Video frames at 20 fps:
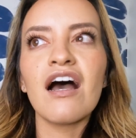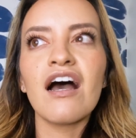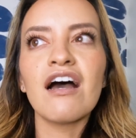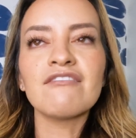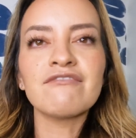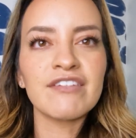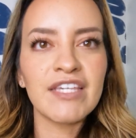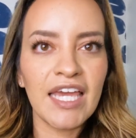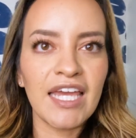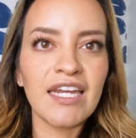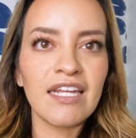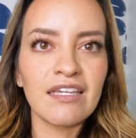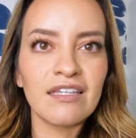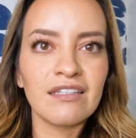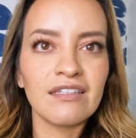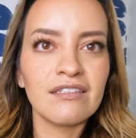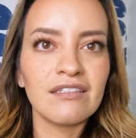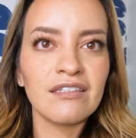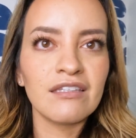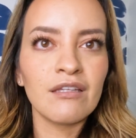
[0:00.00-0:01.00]
of
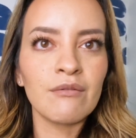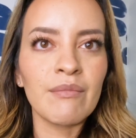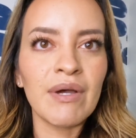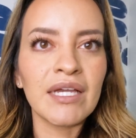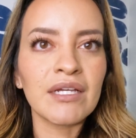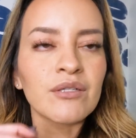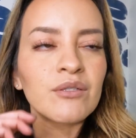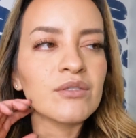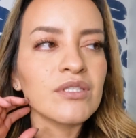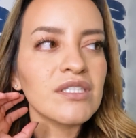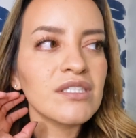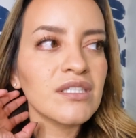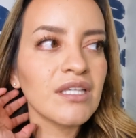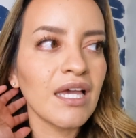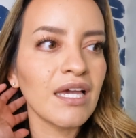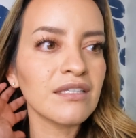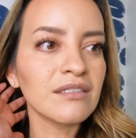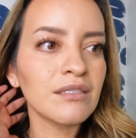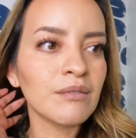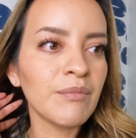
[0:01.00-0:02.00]
getting the
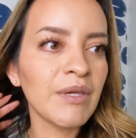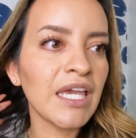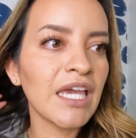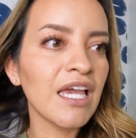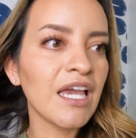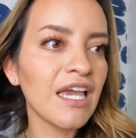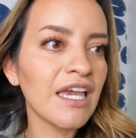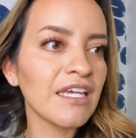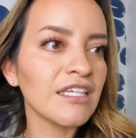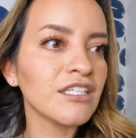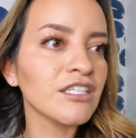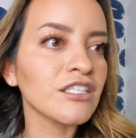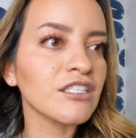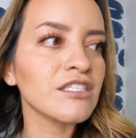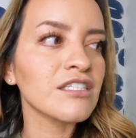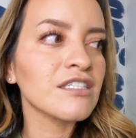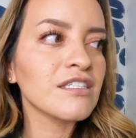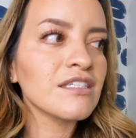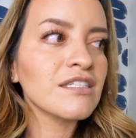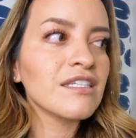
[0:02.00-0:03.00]
microdiscectomy.
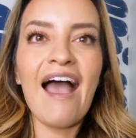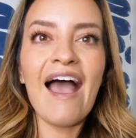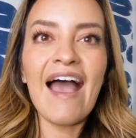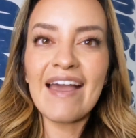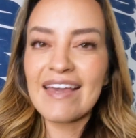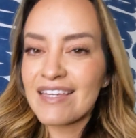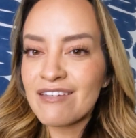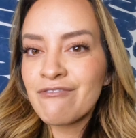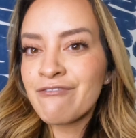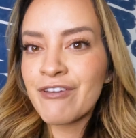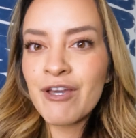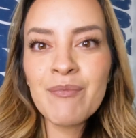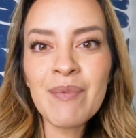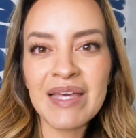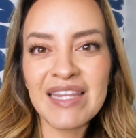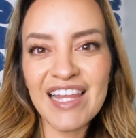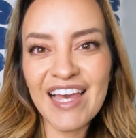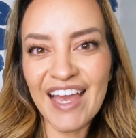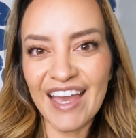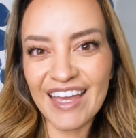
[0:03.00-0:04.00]
I can feel
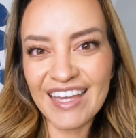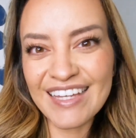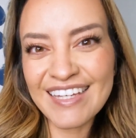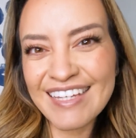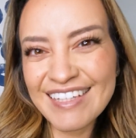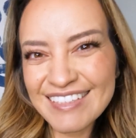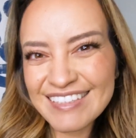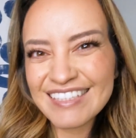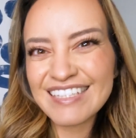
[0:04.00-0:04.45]
my leg.